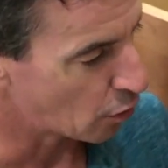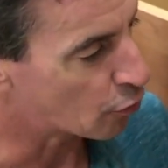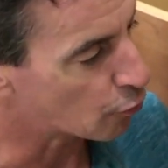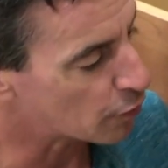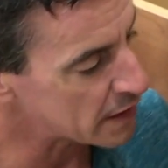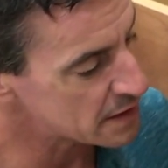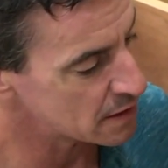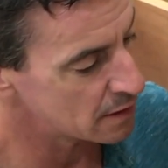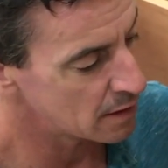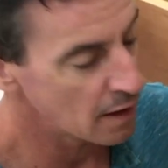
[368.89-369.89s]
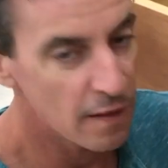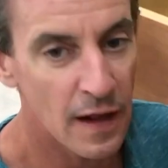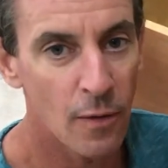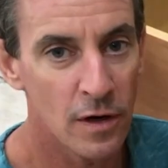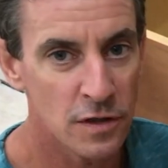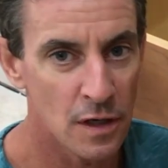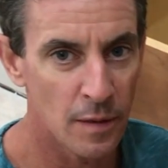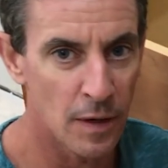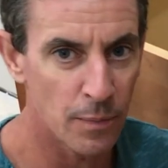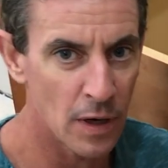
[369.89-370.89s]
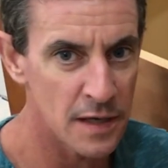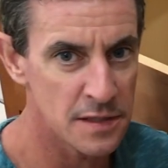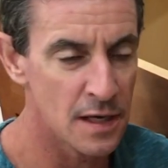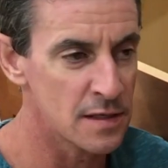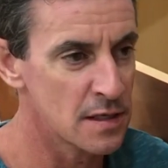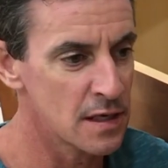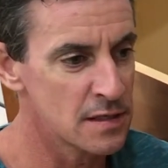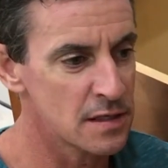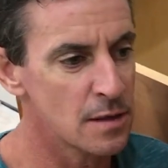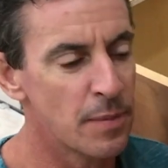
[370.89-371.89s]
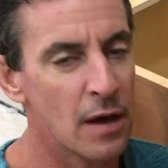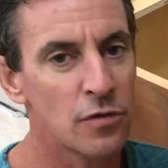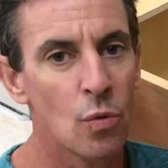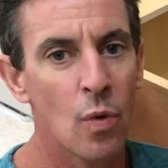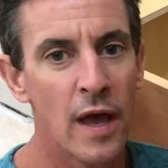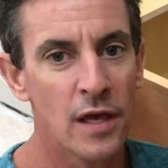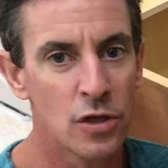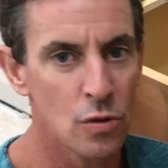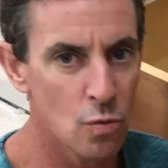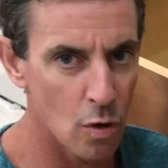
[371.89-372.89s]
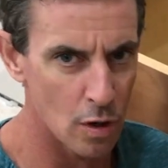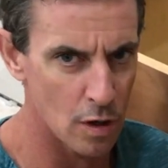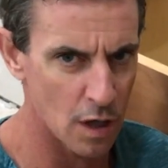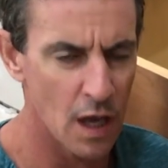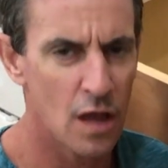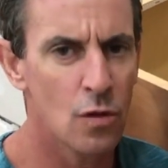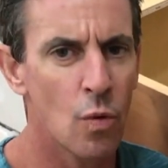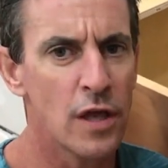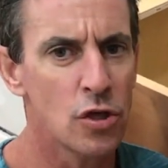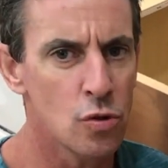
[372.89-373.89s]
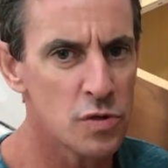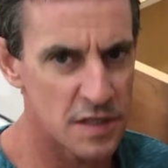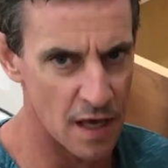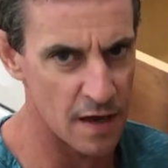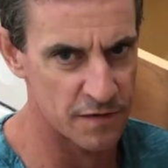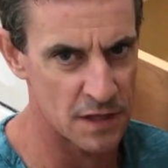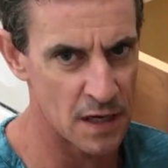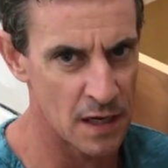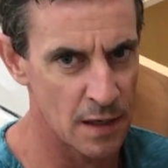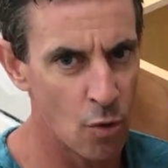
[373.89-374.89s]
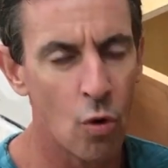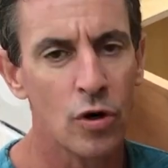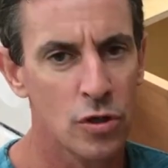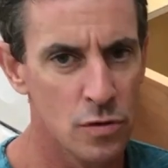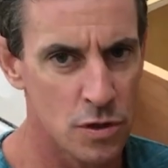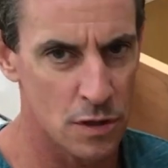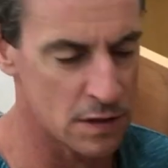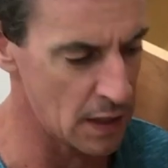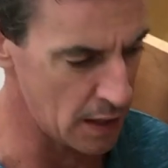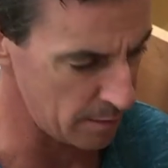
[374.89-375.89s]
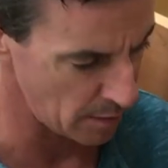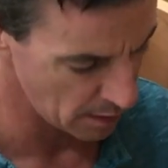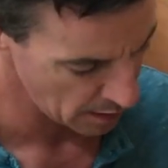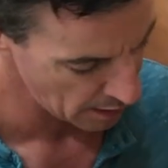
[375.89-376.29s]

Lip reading: The reason that I want to talk about process is it's about the way you work and the way you save time or use your time.